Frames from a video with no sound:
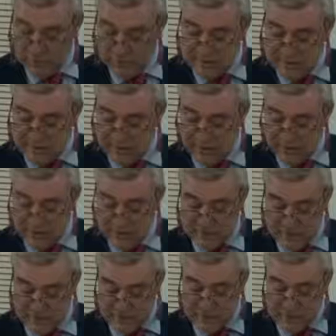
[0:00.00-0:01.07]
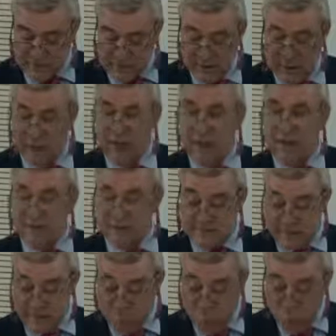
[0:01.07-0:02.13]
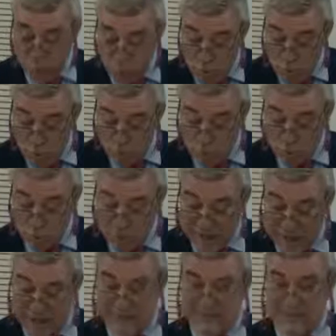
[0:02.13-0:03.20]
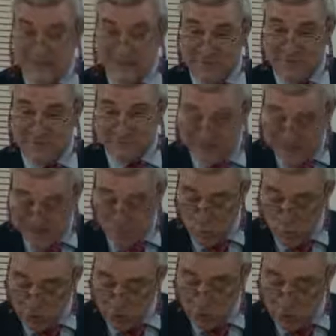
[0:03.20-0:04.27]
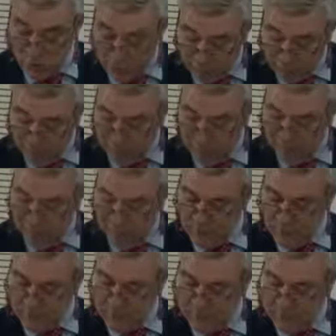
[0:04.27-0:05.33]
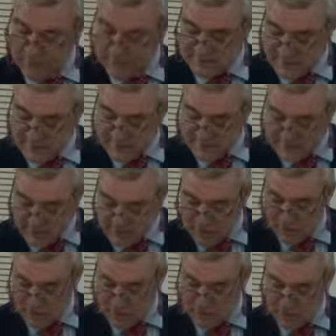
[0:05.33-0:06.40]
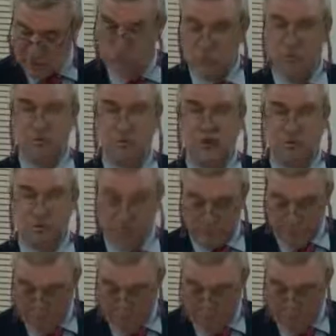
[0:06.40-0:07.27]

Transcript: is that the facility has now moved to a 7-day week offering and extended services to the general